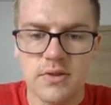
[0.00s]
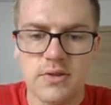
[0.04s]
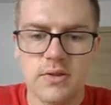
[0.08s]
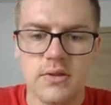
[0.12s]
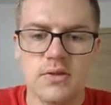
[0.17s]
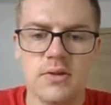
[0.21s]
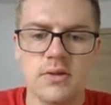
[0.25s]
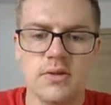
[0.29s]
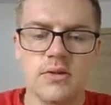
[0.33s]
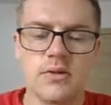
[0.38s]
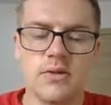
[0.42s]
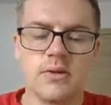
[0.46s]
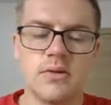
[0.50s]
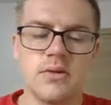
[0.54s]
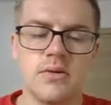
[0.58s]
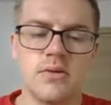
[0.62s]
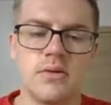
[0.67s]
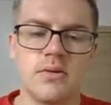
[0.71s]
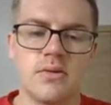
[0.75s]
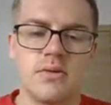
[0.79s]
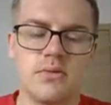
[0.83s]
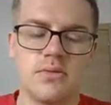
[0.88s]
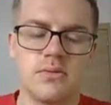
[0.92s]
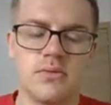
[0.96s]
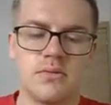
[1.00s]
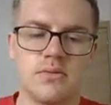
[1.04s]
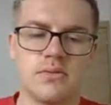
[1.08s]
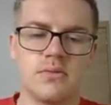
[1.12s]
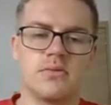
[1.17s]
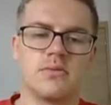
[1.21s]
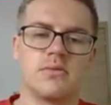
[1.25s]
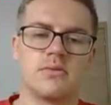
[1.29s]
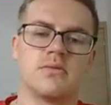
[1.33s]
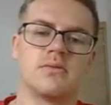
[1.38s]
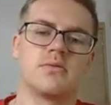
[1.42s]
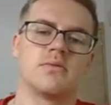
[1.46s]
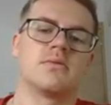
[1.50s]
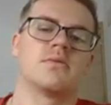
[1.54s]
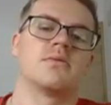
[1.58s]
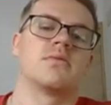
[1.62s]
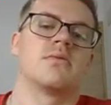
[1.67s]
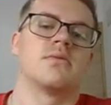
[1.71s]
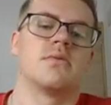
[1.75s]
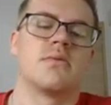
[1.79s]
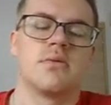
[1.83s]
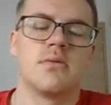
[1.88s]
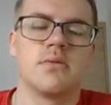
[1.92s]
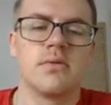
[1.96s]

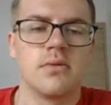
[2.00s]
(no one is talking)